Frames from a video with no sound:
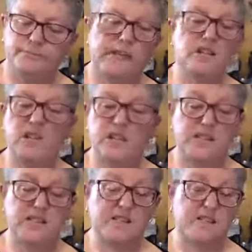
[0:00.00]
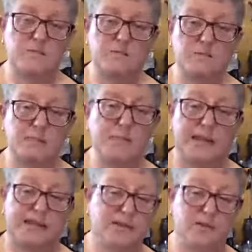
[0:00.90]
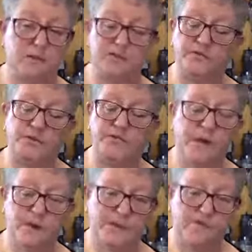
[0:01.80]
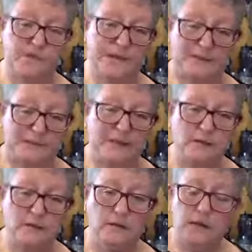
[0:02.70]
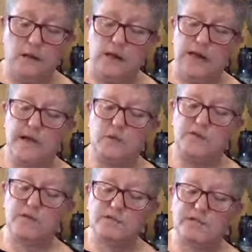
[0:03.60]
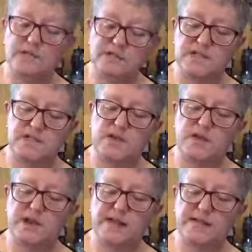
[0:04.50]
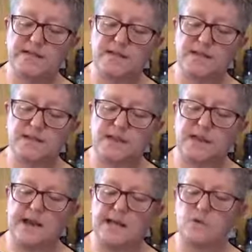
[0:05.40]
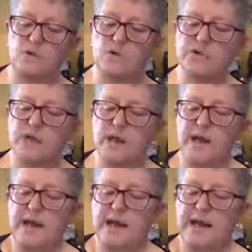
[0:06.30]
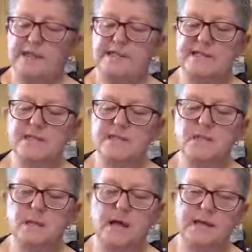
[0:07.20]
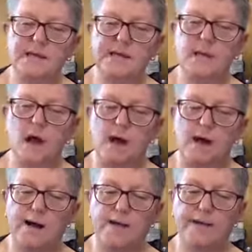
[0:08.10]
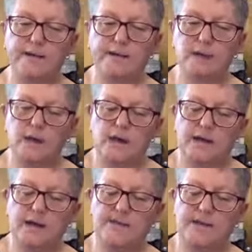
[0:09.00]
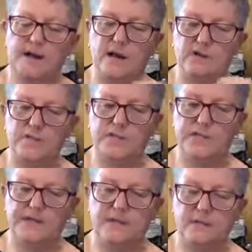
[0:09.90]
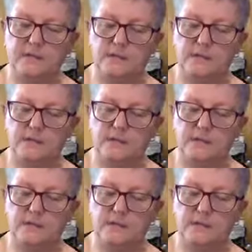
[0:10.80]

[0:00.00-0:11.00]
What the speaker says: actually I think it's the plain gluten-free flour mix from Aldi, which I've just continued, and it's and water. It's slightly higher than 100%,